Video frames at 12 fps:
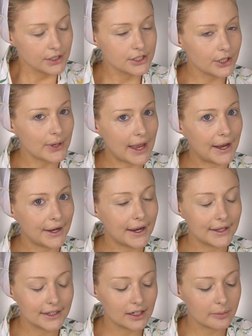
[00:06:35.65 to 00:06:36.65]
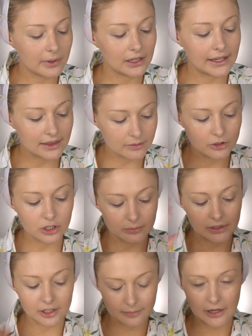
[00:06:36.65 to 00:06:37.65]
yeah, I think I'm gonna like the beauty
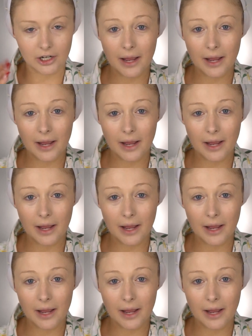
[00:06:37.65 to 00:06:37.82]
blender better.